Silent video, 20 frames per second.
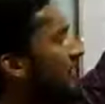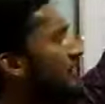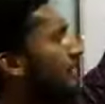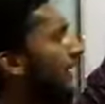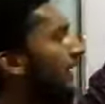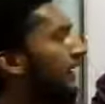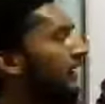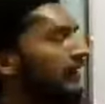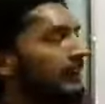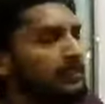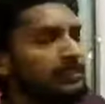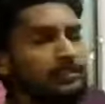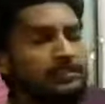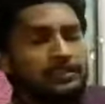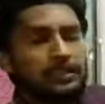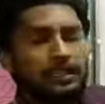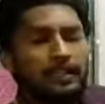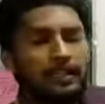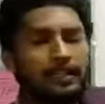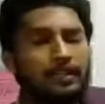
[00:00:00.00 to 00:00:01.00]
by
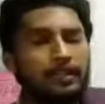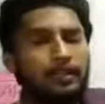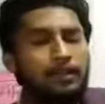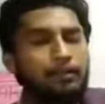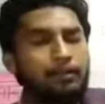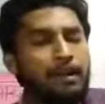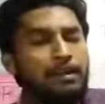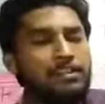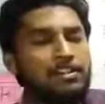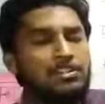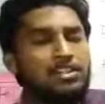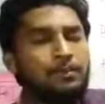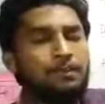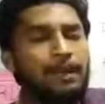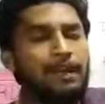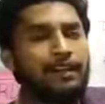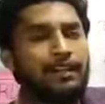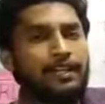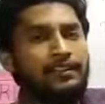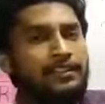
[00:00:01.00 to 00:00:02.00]
Indian Partnership
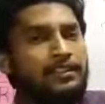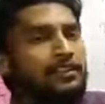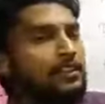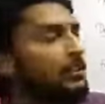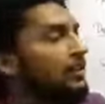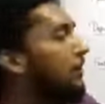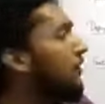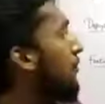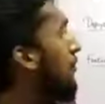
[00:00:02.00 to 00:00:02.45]
Act 1932